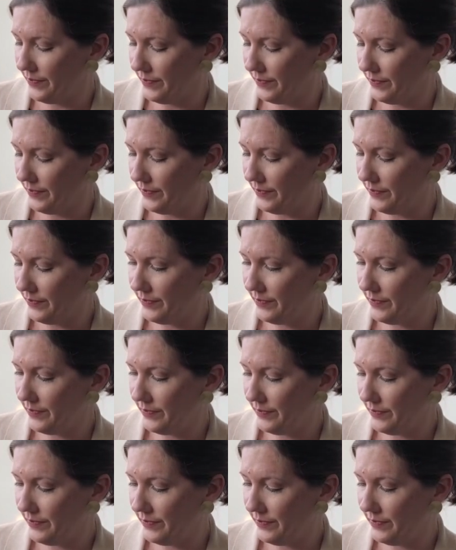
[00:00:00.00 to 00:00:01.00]

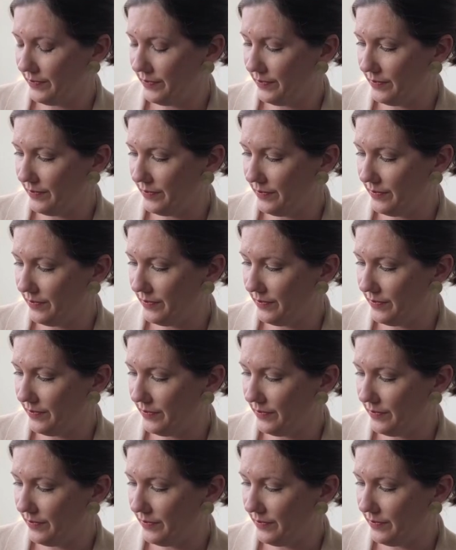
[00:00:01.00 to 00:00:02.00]

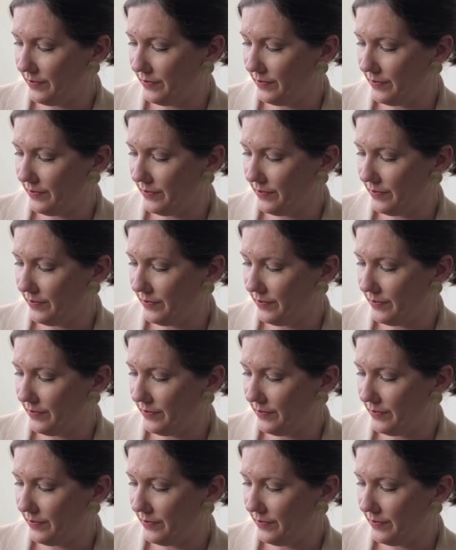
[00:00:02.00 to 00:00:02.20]
(silence)